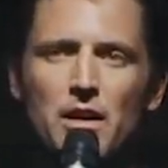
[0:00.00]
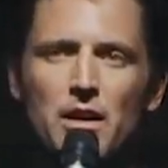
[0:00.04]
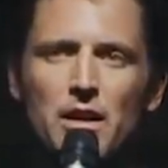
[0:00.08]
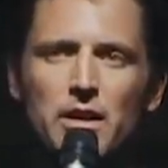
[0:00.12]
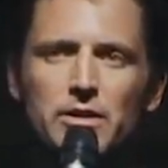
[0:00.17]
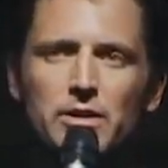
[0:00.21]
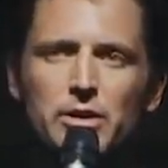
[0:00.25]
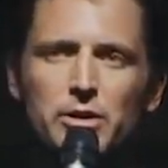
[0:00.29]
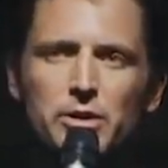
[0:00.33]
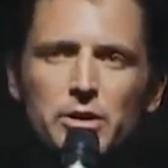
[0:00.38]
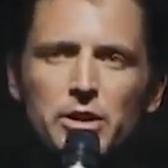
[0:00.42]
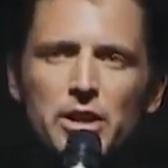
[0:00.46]

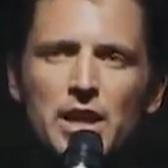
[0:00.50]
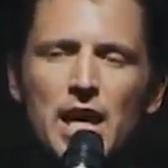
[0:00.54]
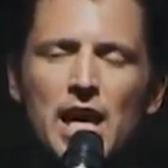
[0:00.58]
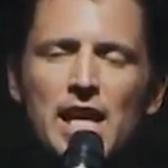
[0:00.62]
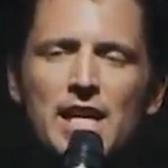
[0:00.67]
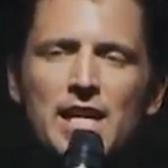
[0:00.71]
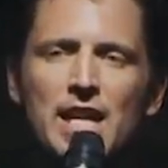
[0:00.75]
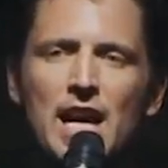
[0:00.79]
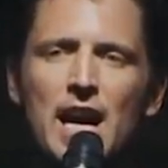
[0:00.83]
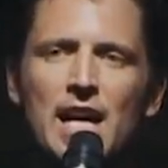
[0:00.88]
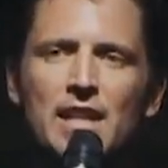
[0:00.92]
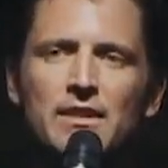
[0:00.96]
So she got
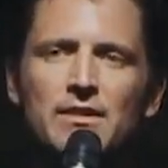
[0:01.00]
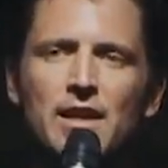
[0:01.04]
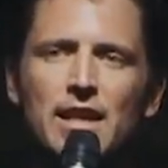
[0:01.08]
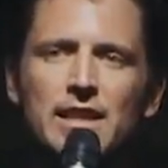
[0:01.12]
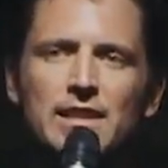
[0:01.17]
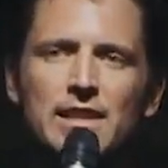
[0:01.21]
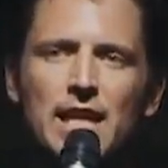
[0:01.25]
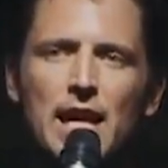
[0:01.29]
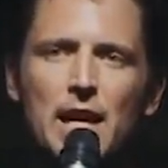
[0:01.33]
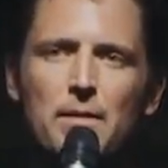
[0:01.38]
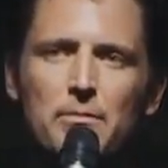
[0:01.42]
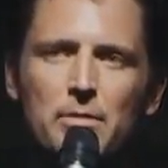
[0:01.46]
into online
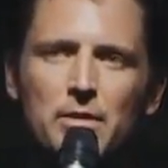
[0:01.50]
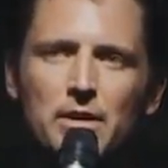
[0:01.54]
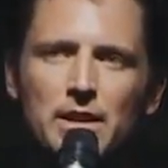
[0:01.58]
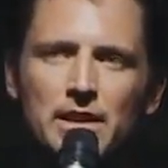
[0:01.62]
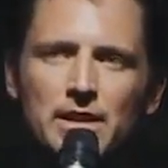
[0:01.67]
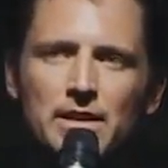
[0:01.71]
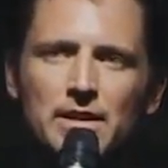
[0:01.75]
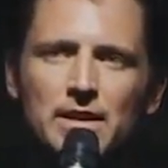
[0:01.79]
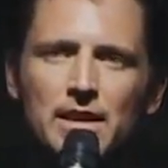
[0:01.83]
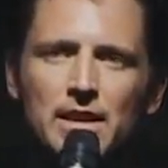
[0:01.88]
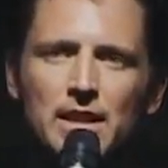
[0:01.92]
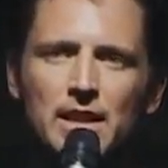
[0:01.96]
gambling
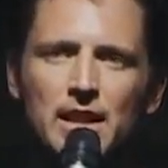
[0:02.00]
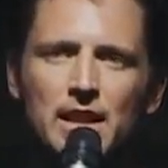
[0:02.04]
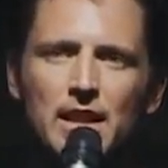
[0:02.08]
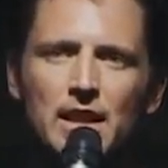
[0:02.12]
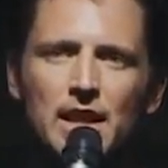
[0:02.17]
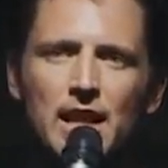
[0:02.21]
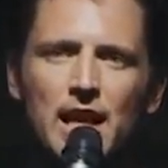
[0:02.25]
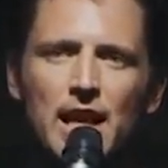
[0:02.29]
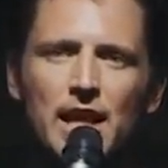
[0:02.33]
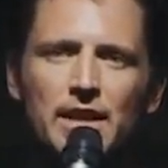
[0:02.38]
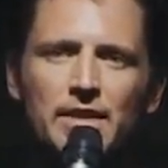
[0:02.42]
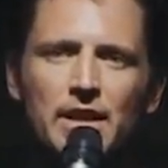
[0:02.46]

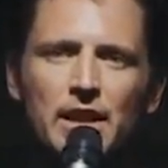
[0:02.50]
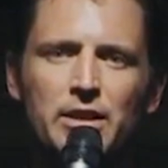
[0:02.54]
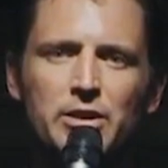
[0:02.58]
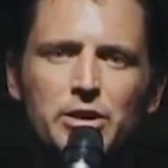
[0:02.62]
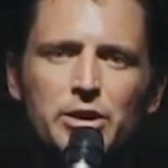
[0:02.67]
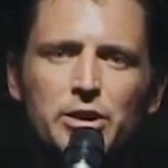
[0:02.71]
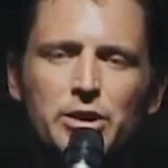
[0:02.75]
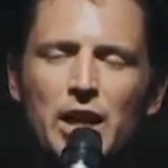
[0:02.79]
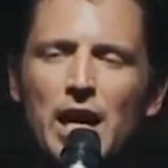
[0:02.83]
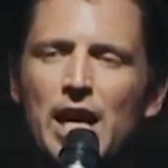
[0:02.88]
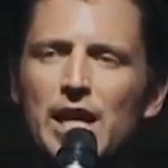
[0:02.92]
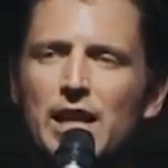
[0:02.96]
and then
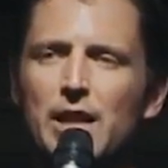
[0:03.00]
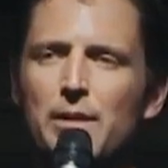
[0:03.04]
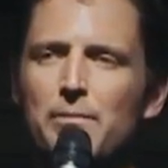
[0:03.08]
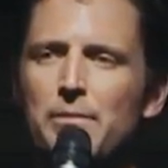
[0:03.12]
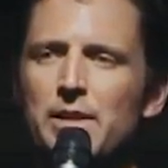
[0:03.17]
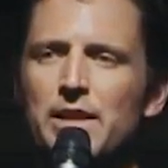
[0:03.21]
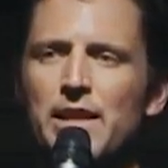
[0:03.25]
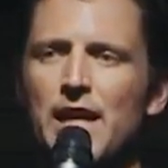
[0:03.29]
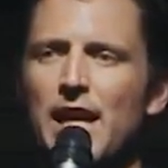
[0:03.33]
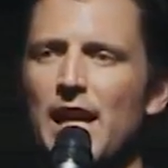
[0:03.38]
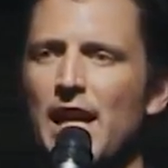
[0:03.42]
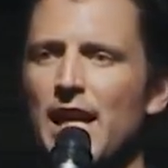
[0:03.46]
shot him in
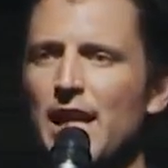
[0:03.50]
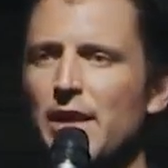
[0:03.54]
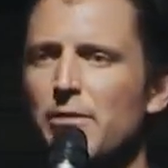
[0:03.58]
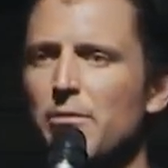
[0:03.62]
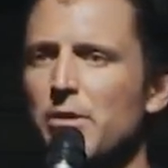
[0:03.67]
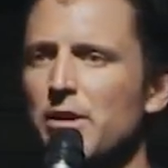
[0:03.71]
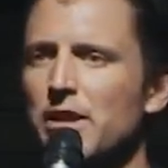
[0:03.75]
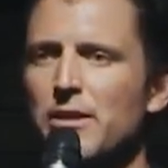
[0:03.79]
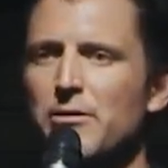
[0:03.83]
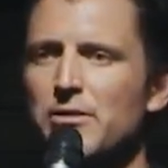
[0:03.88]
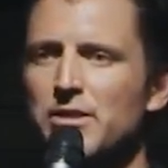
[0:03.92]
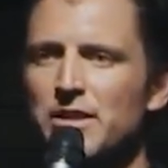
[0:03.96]
the head while
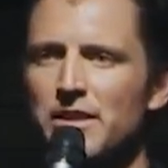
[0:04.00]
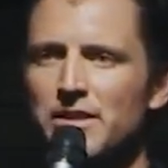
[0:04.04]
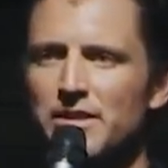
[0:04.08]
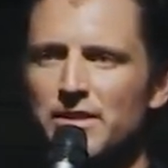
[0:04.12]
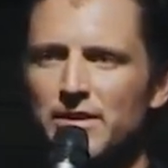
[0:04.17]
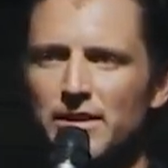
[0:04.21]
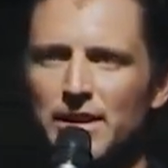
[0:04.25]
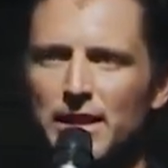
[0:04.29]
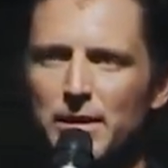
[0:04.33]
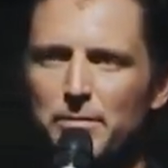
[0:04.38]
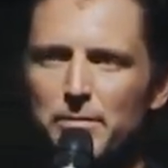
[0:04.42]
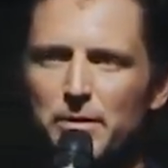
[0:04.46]
he was
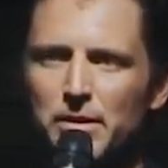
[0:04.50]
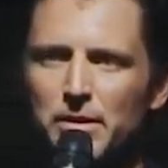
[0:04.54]
asleep.